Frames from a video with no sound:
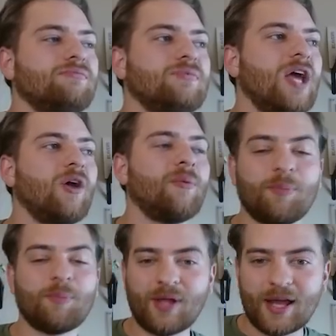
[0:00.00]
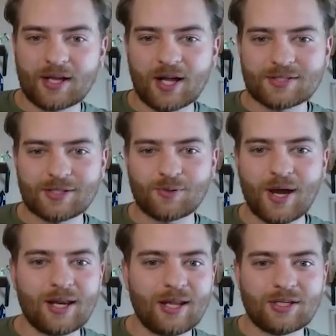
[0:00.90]
terrible play
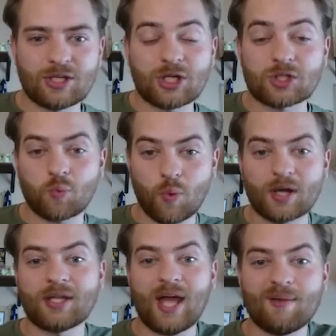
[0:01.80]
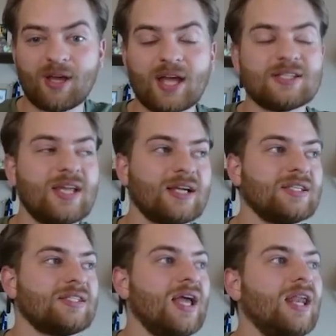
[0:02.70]
concentrated into just one game against
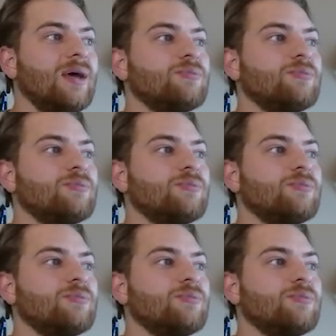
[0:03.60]
Texas A&M.